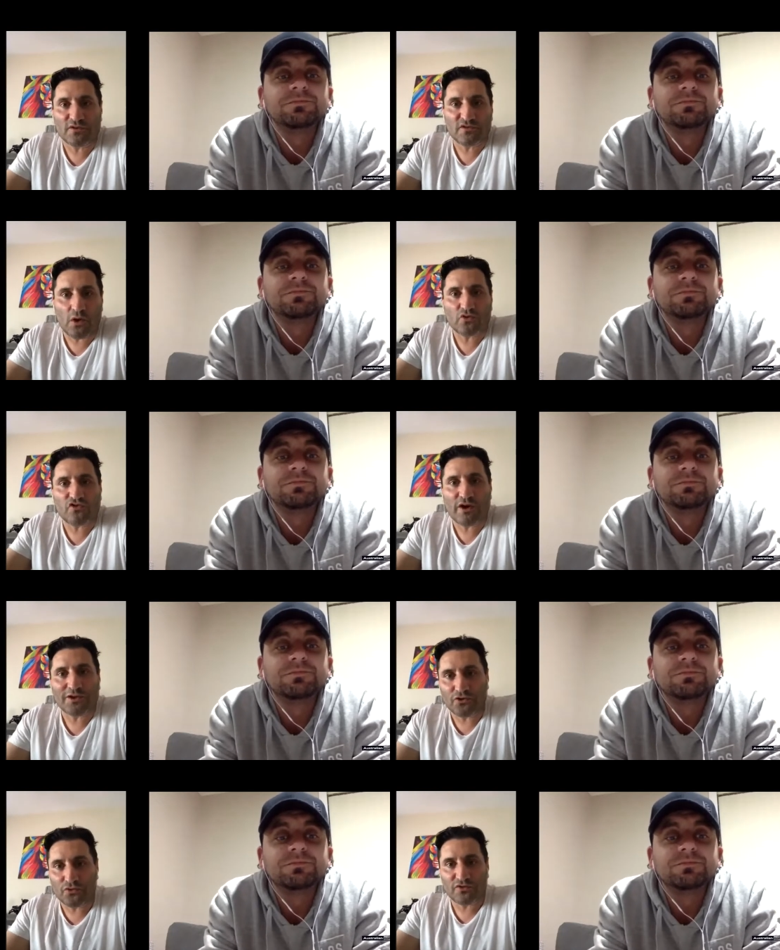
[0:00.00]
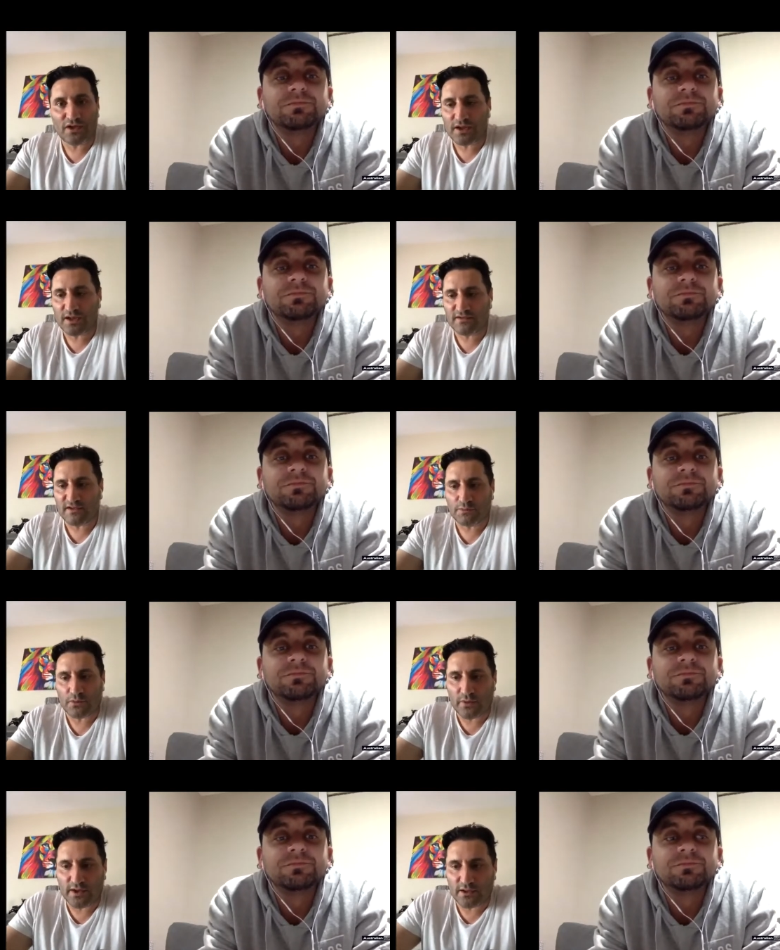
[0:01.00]
Speaker 1: because I will try and use that against us. But
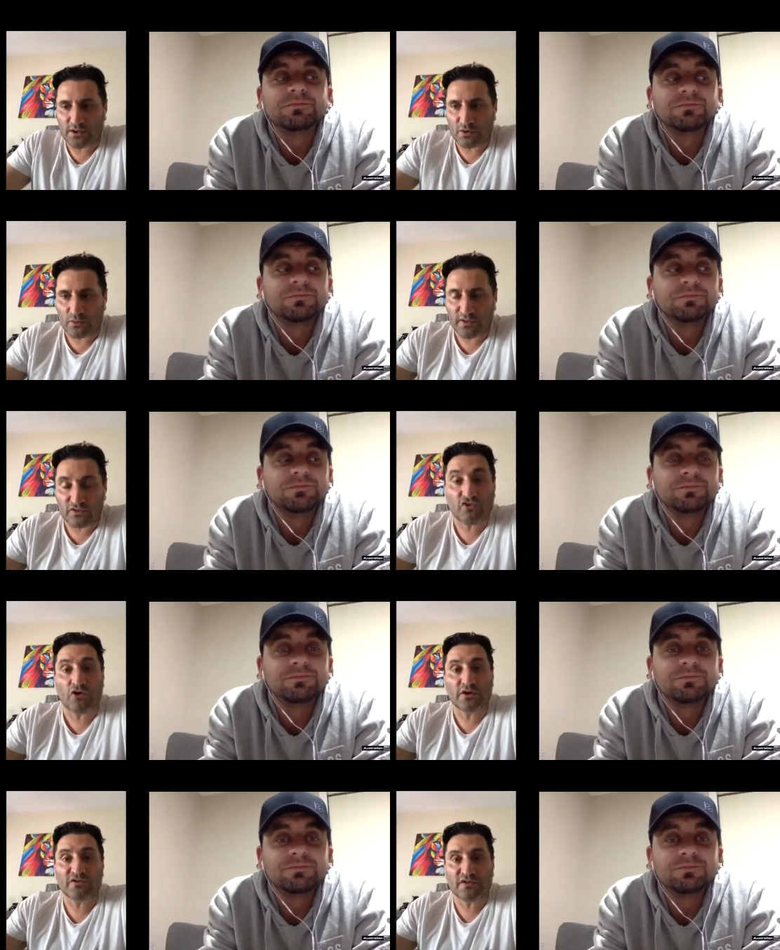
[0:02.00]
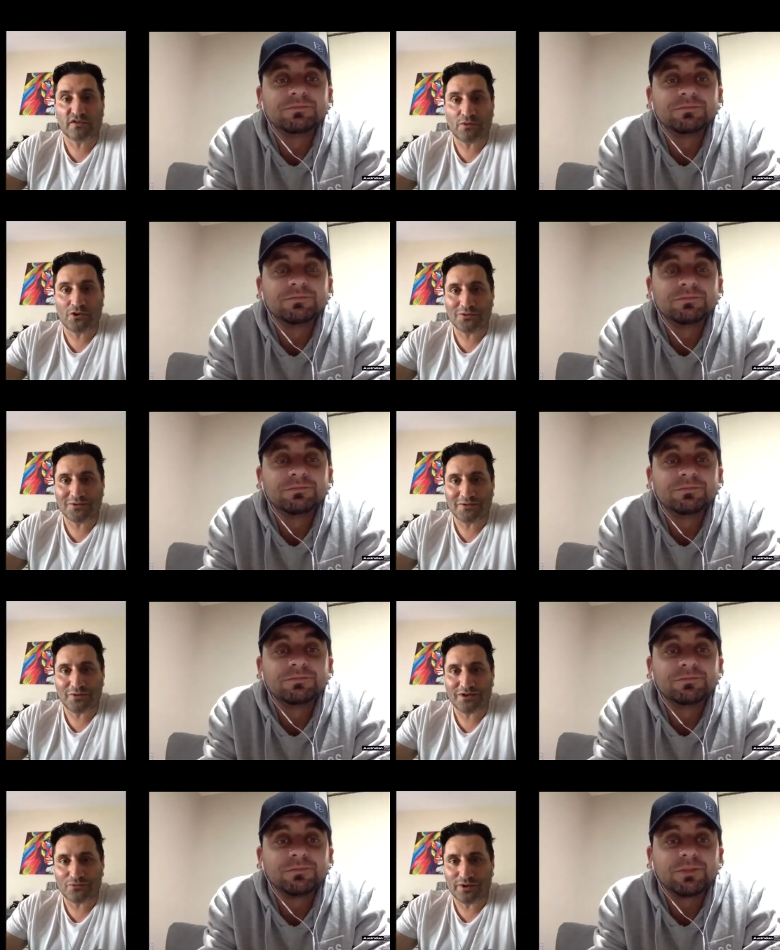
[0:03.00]
we're you know we're the strongest at the moment and we're,
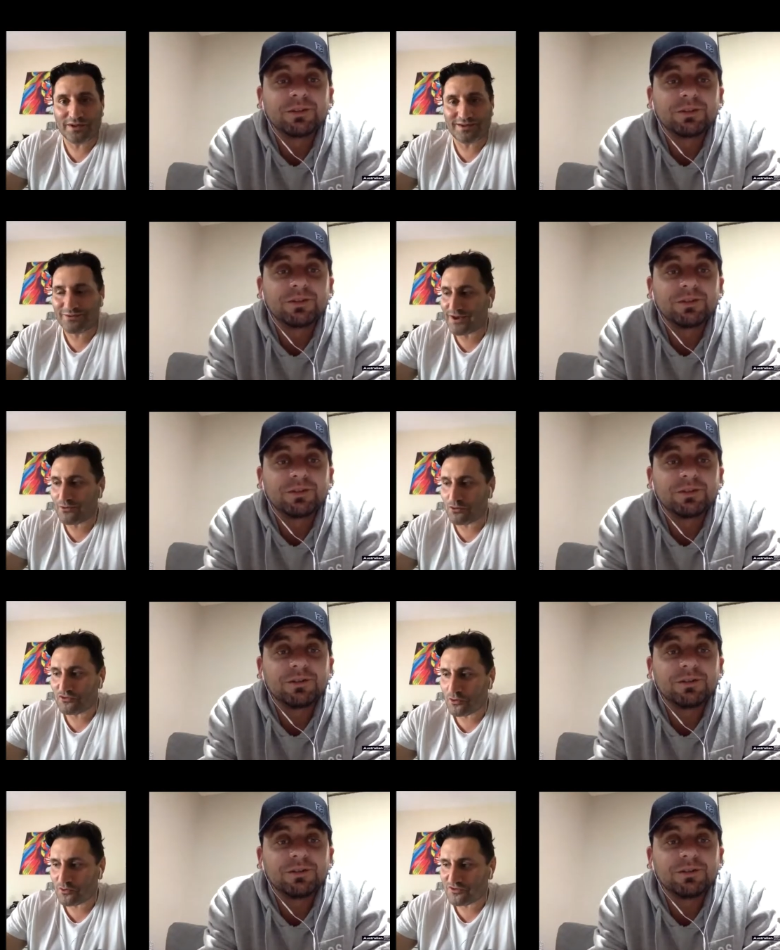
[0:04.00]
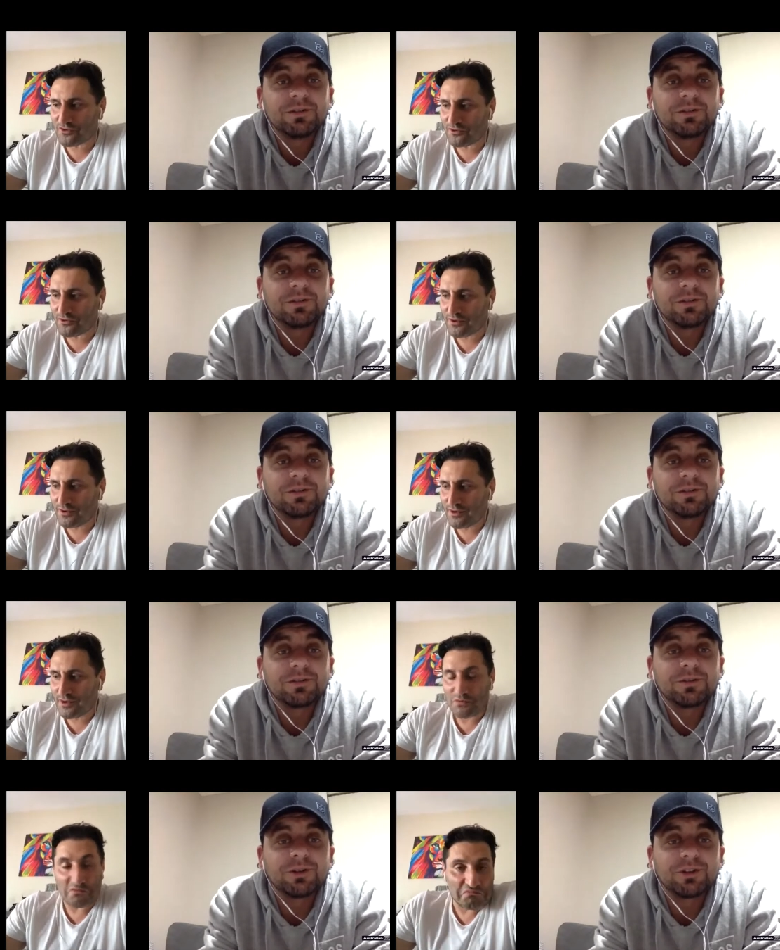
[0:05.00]
we're yeah. getting results. So
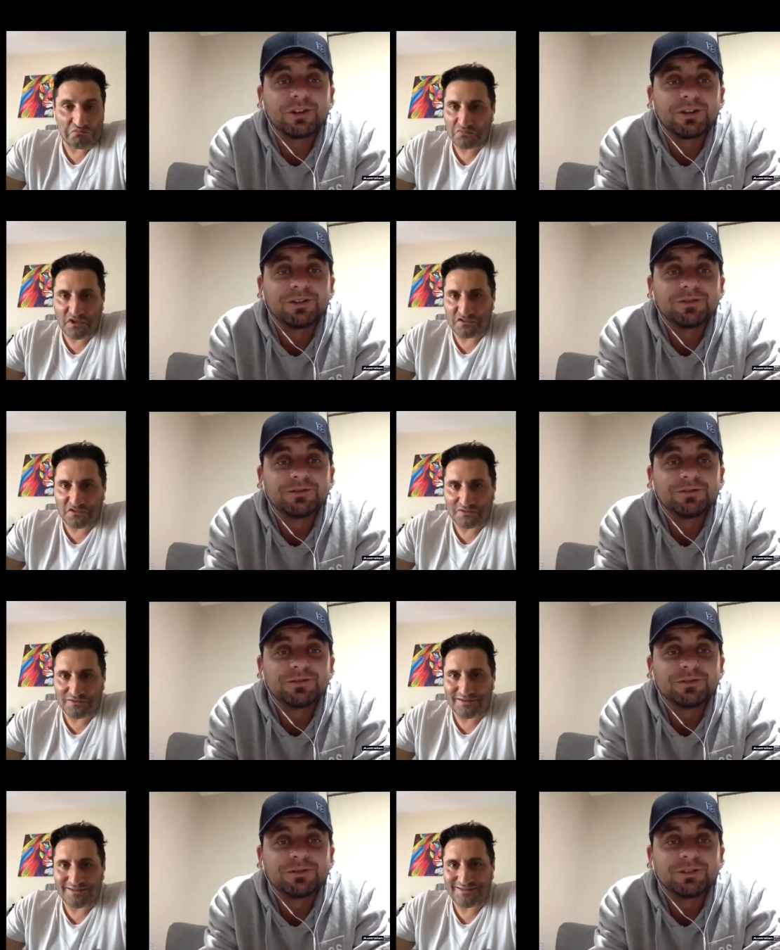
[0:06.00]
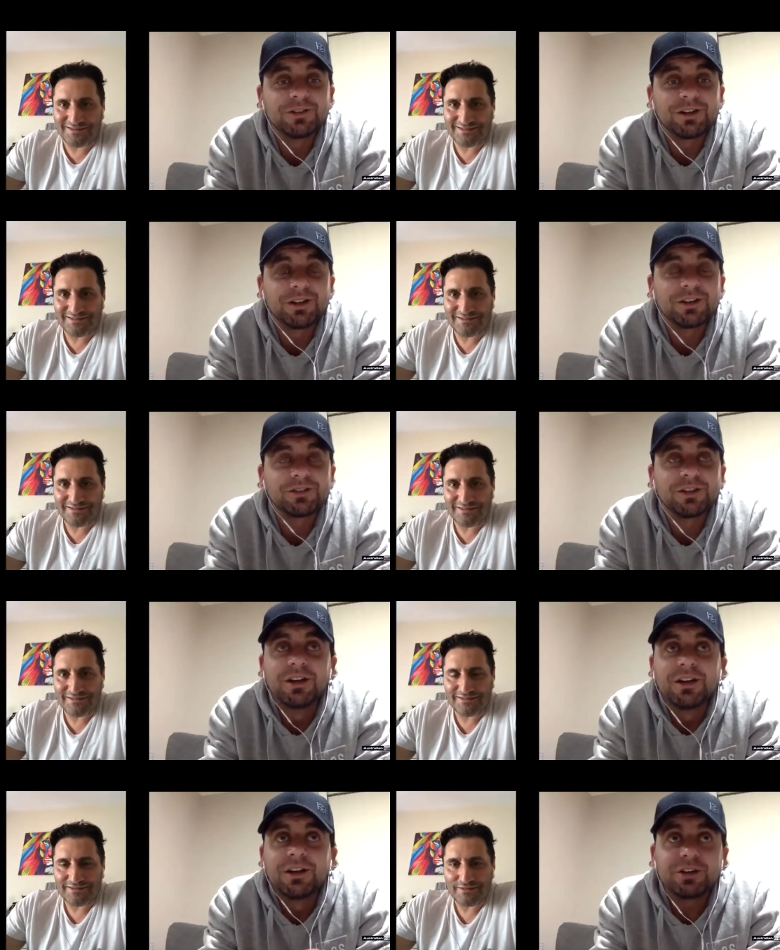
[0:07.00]
Speaker 2: good on you. Doesn't yeah. that's
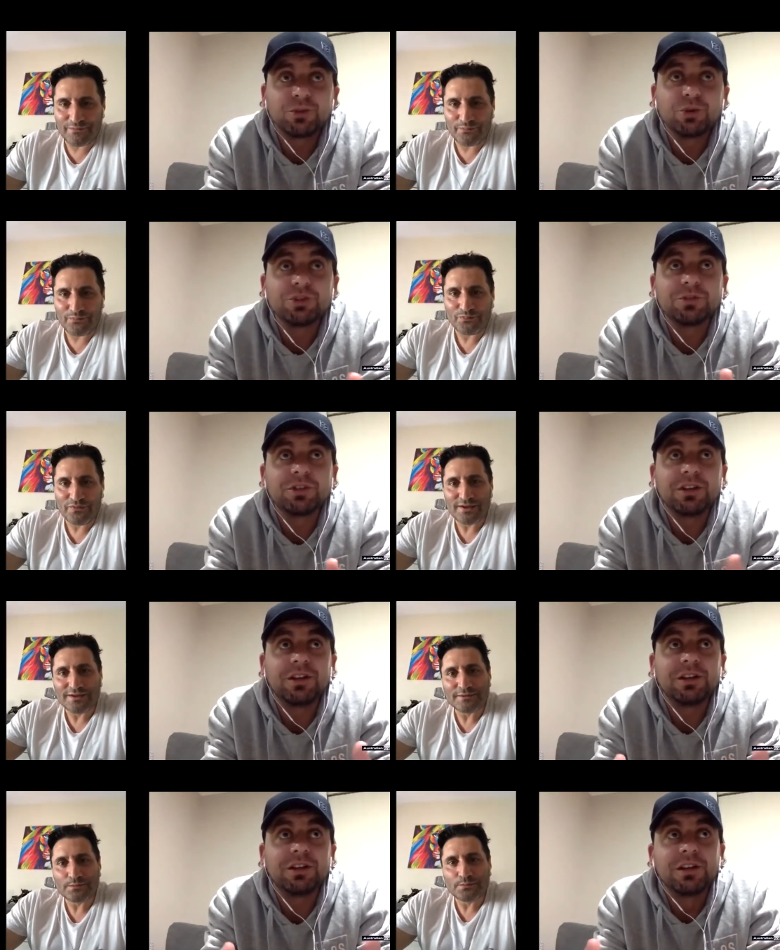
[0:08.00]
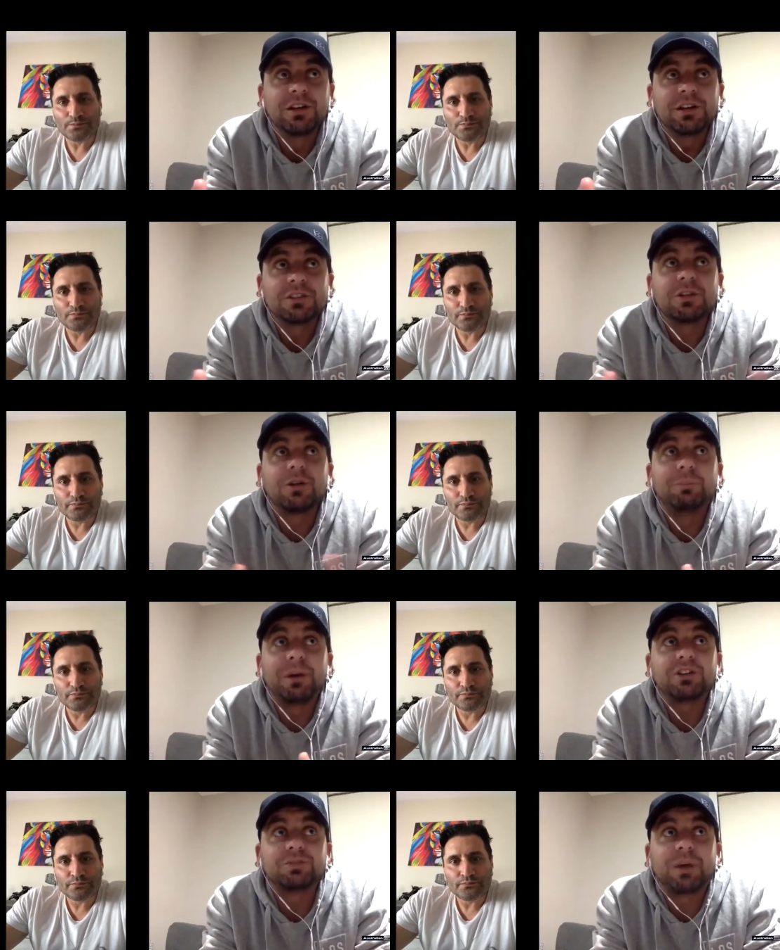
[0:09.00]
that's awesome to hear someone
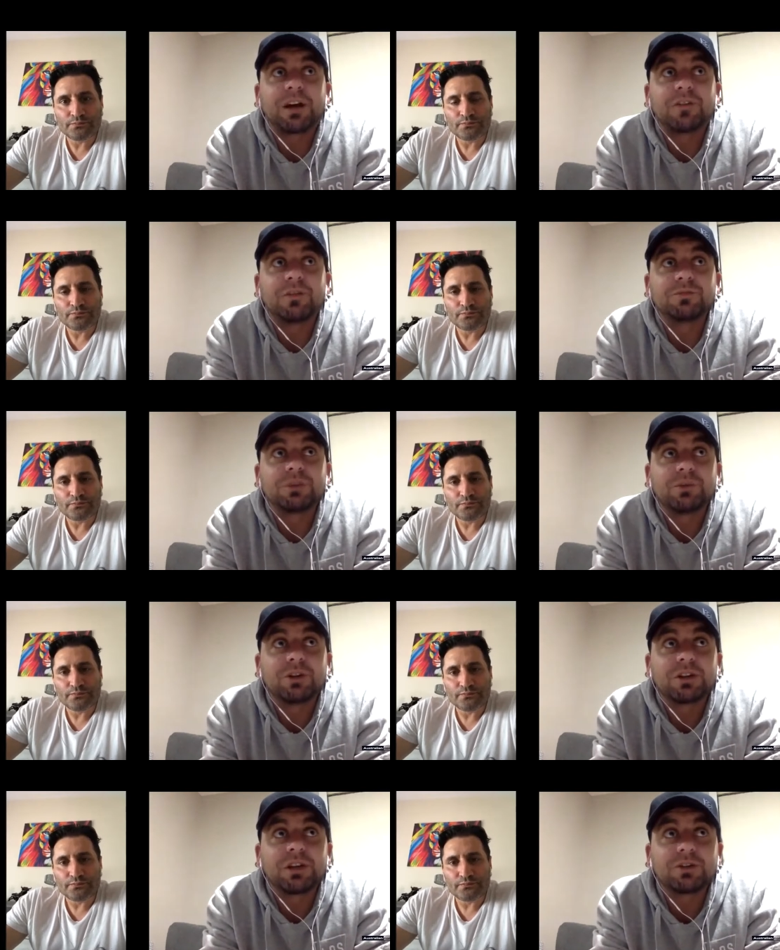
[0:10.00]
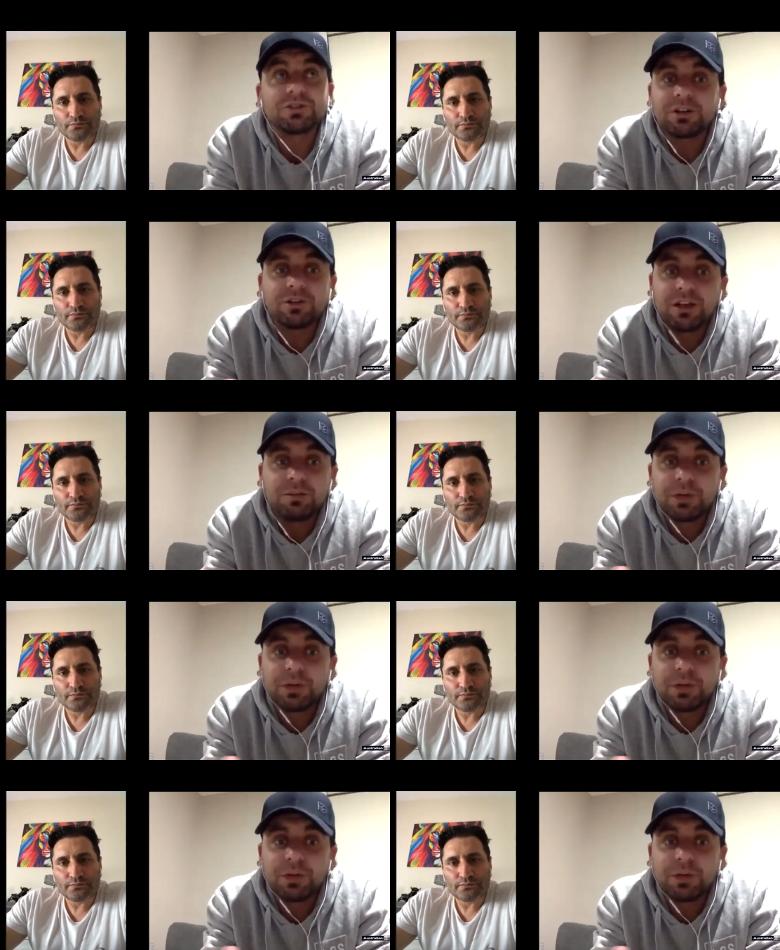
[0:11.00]
bounce back from something like that because that could end